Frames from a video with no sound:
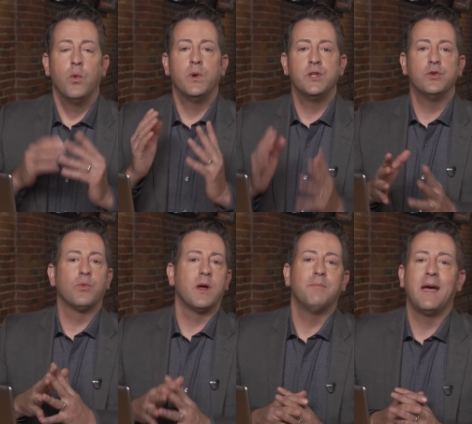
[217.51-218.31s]
When you
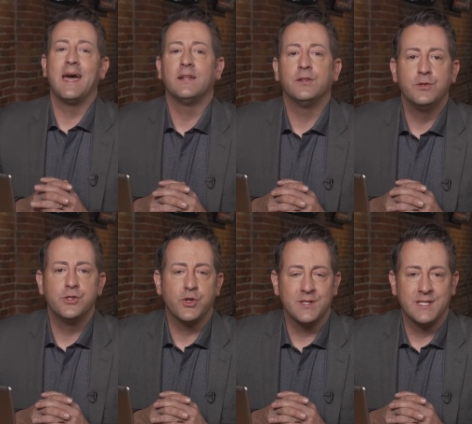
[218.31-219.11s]
run bad and
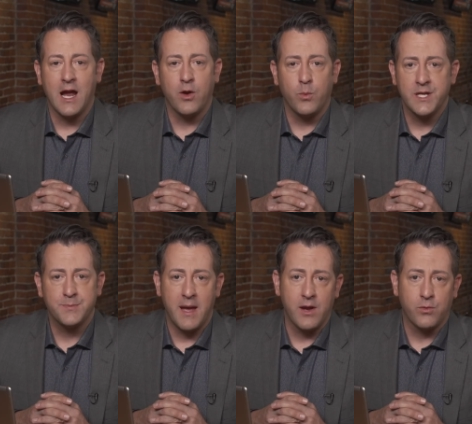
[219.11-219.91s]
lose your entire week's
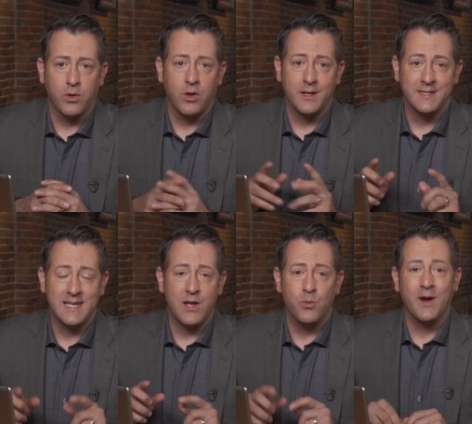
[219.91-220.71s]
bankroll on
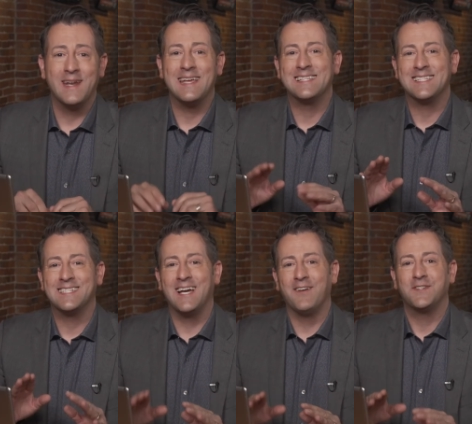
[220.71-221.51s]
day one, it's
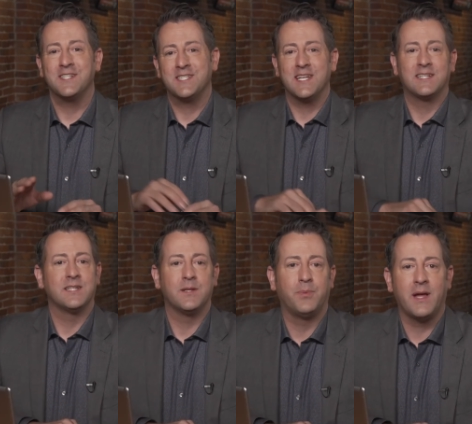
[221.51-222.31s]
tough to stick to
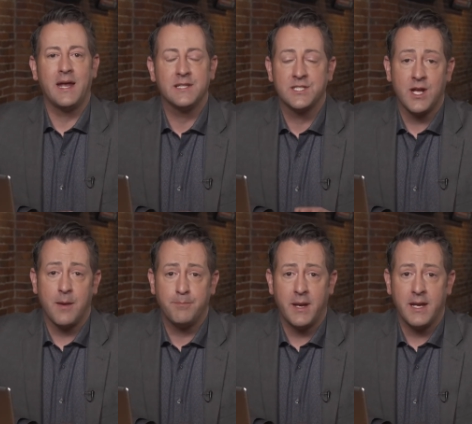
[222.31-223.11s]
the plan and
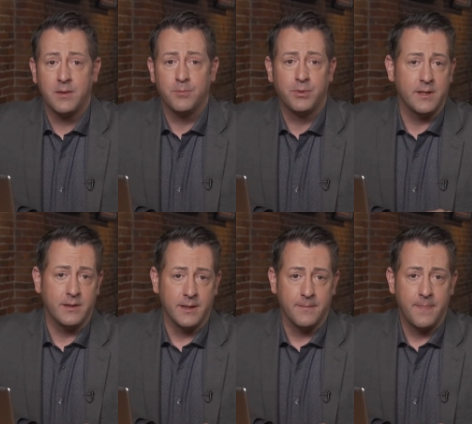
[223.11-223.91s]
stop betting
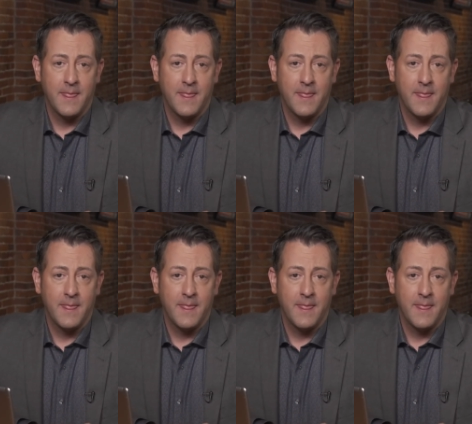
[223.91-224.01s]
completely.